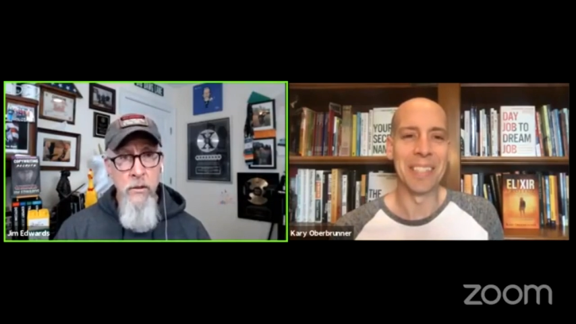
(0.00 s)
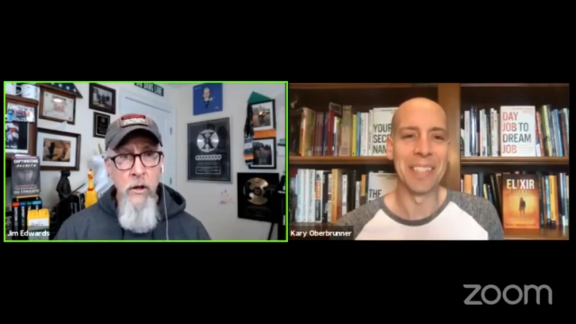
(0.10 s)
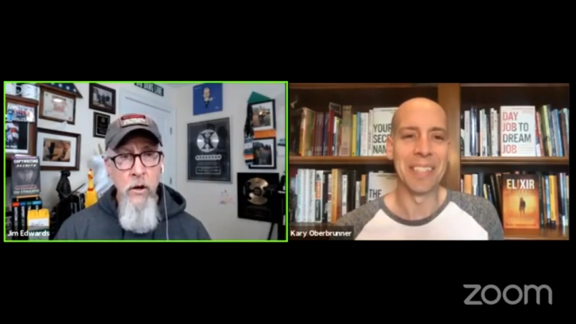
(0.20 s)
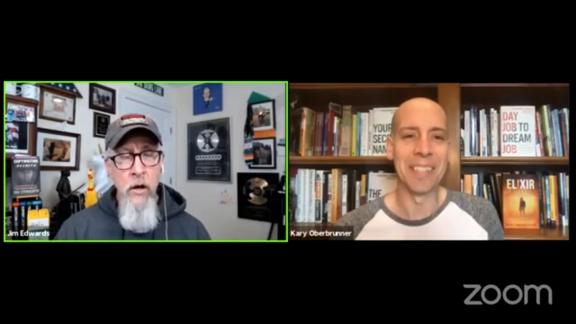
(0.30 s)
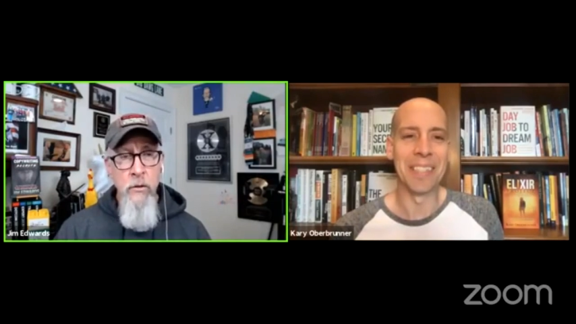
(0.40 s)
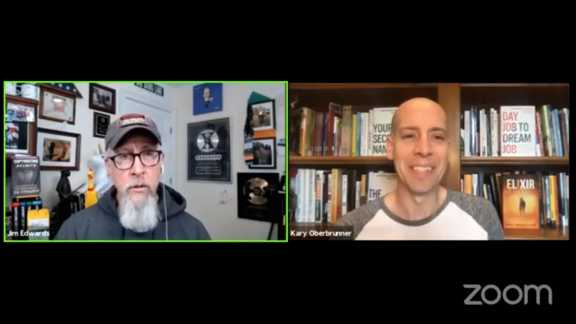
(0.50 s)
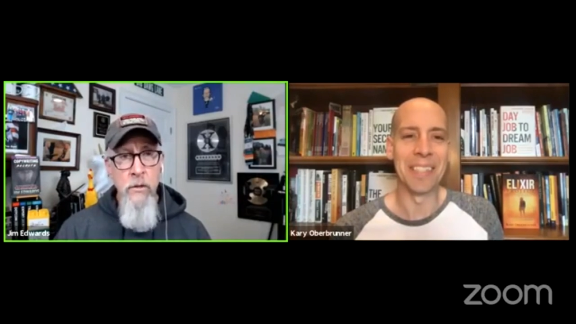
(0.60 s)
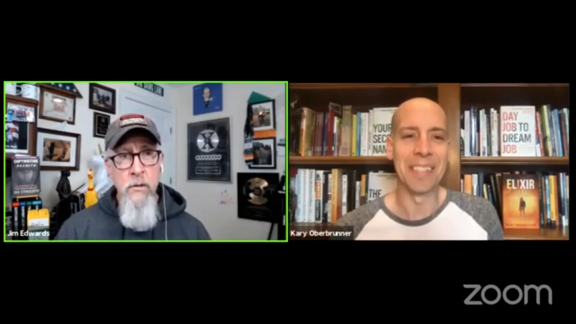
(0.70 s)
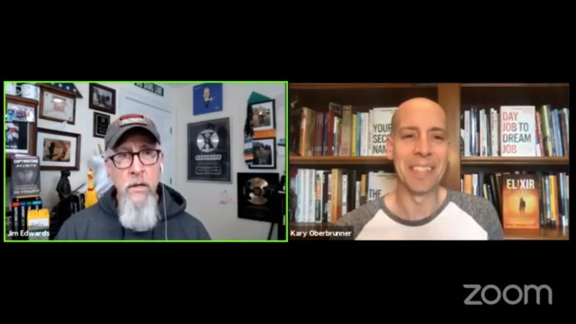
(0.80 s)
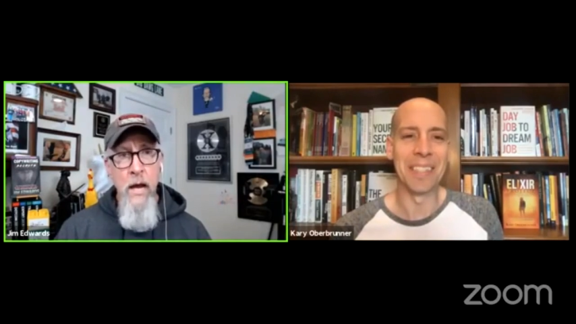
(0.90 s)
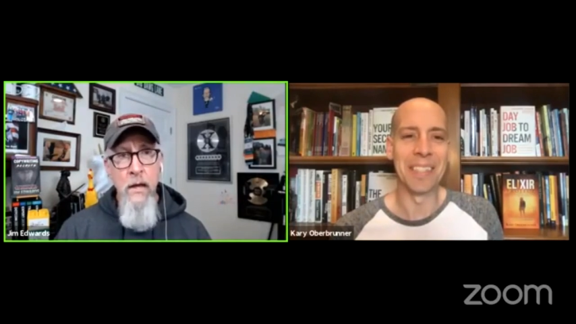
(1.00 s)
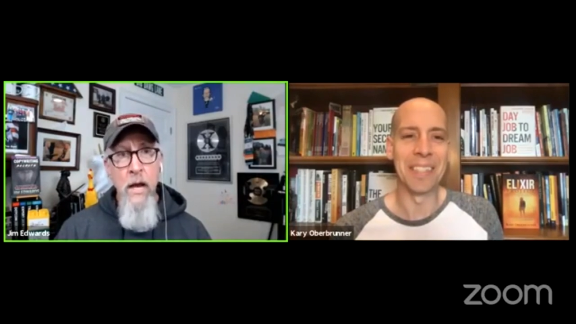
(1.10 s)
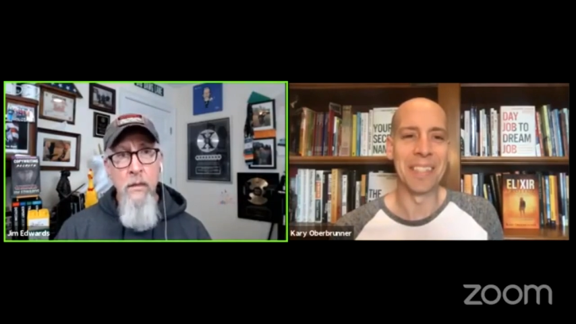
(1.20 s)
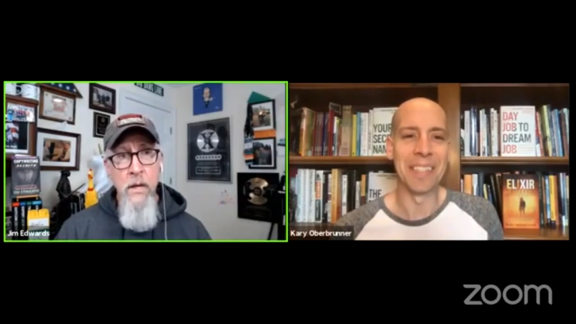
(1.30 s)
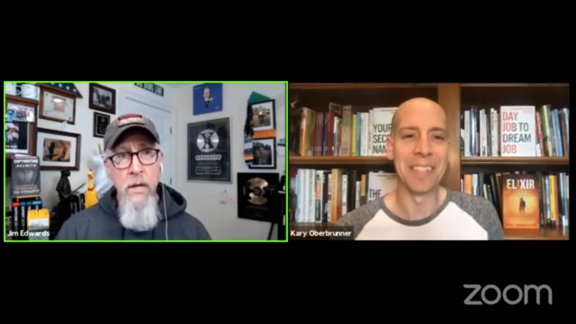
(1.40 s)
Speaker 1: You can go to author wizards dot
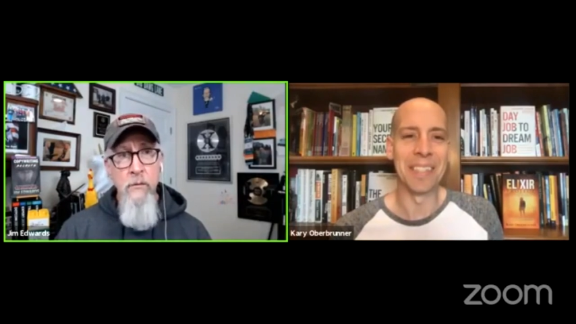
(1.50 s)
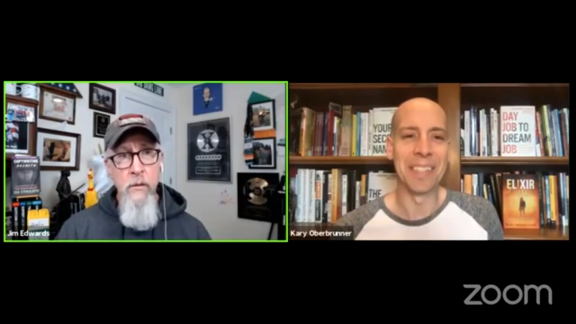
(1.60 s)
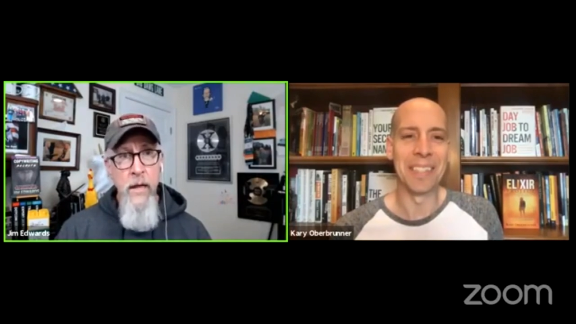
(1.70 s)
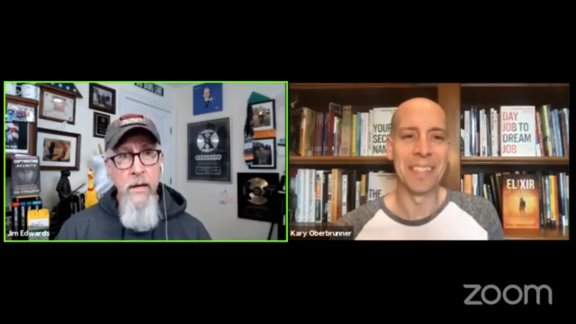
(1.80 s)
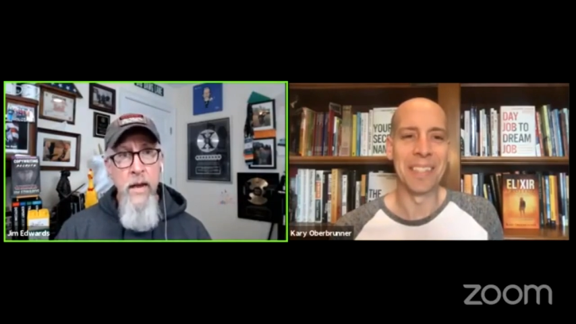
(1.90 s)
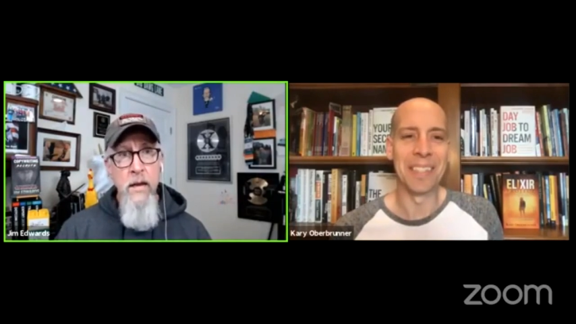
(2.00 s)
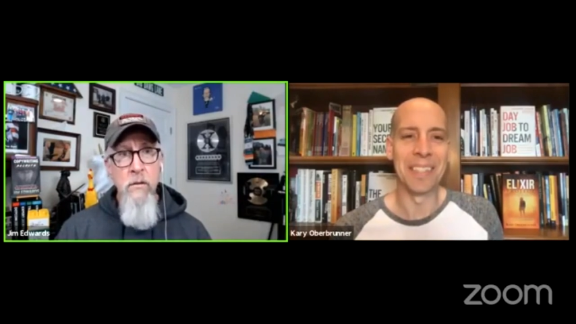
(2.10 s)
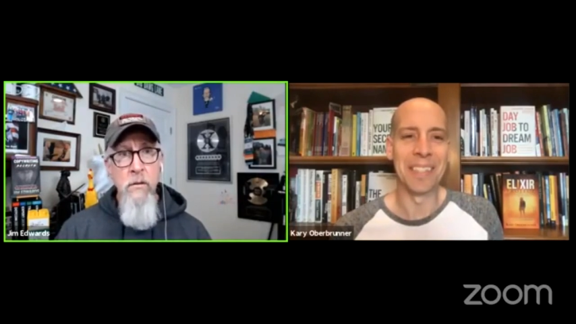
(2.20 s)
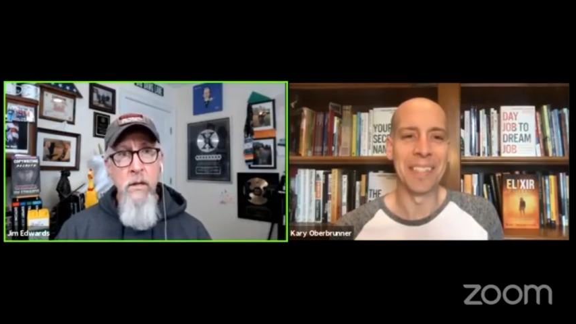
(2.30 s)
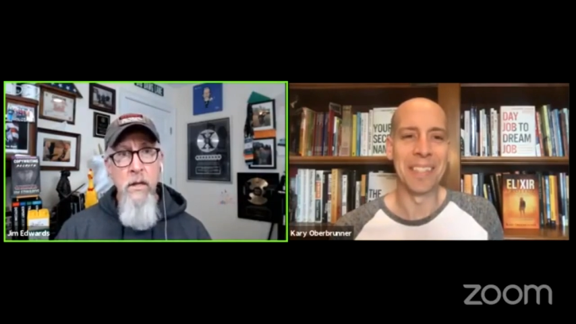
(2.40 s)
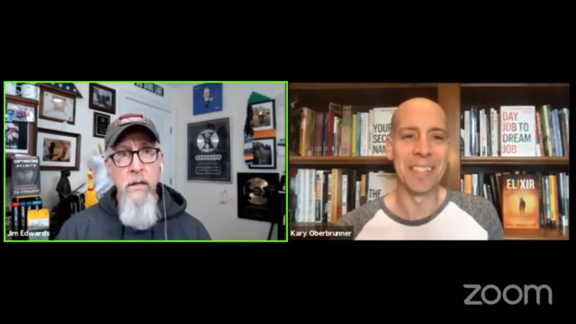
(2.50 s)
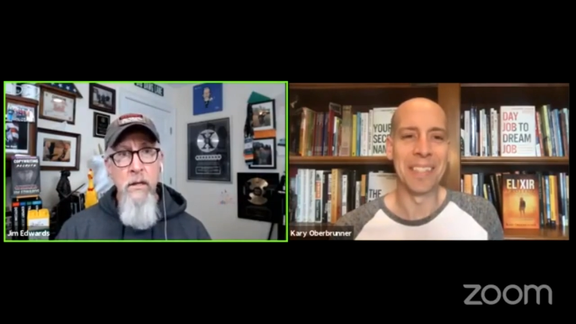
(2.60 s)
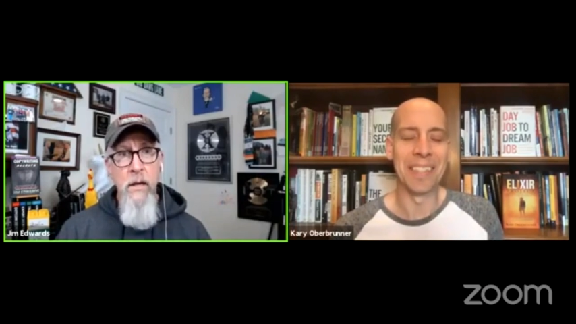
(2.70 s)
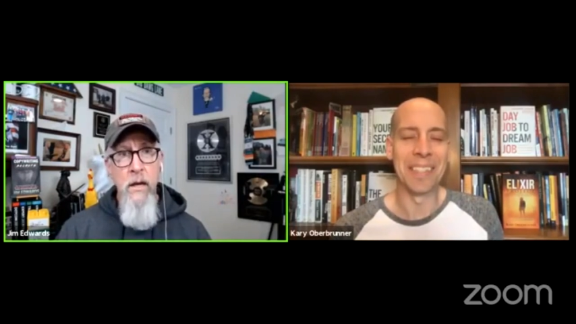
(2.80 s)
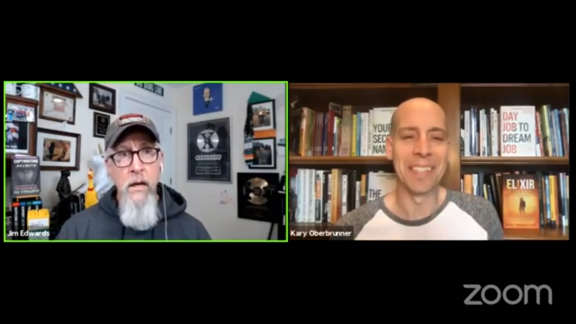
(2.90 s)
com, sign up for that now,
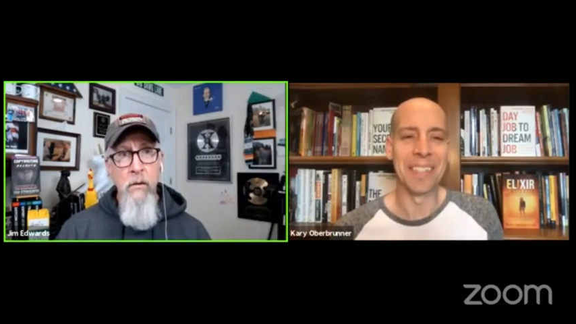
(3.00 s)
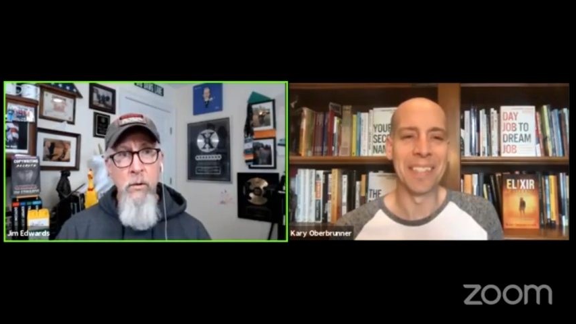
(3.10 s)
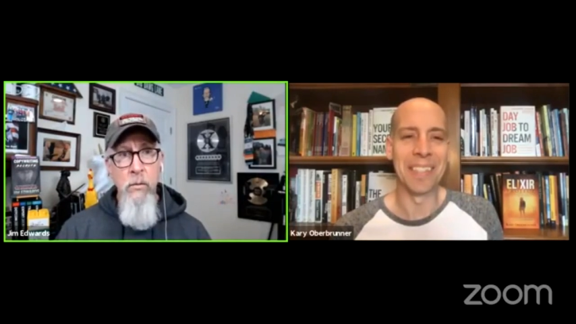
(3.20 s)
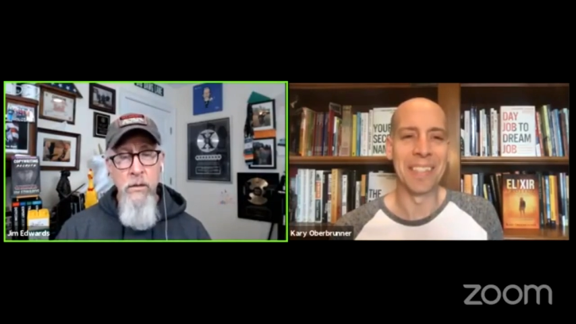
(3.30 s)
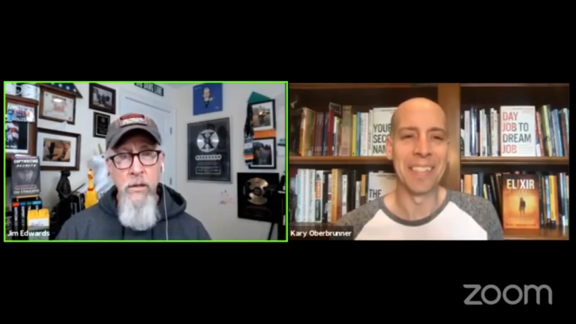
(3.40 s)
and uh, we will